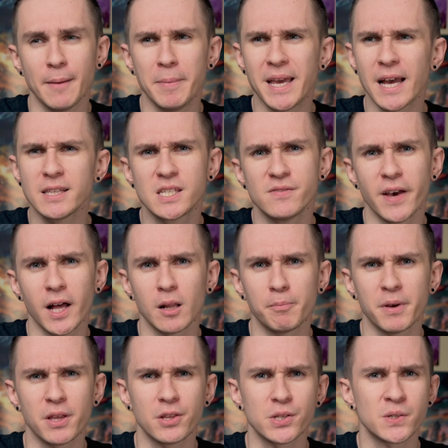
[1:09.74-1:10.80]
began
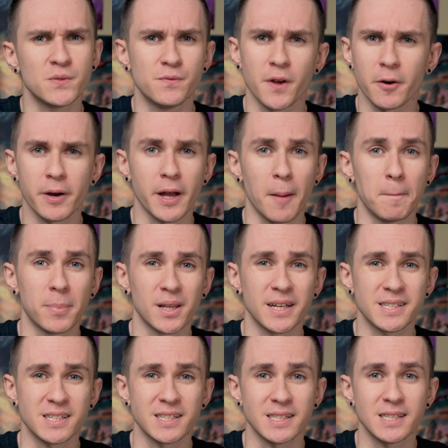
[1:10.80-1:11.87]
developing this very
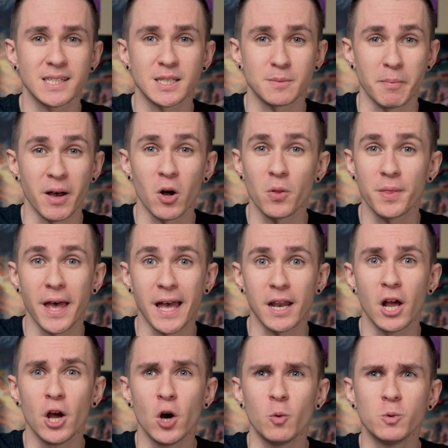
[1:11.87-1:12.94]
unpleasant smell that
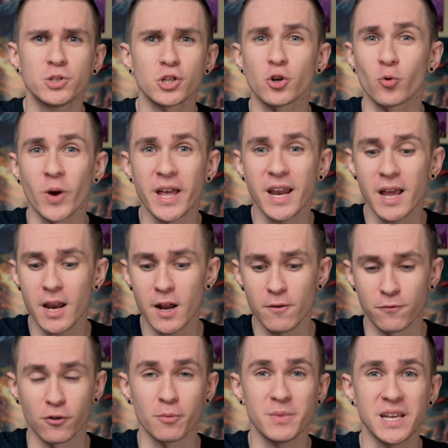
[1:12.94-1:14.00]
was irradiating
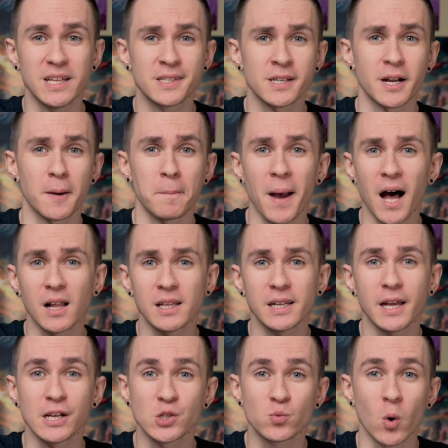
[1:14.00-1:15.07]
from the entire palette
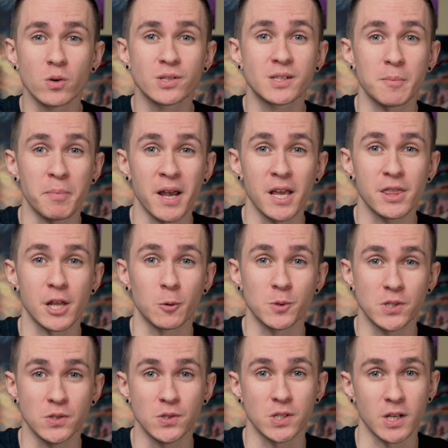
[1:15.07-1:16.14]
as well as the paint that I
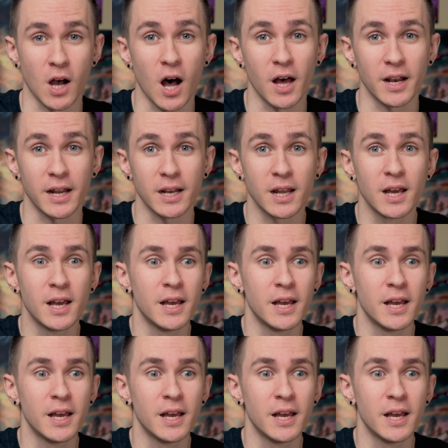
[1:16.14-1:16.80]
was using on it.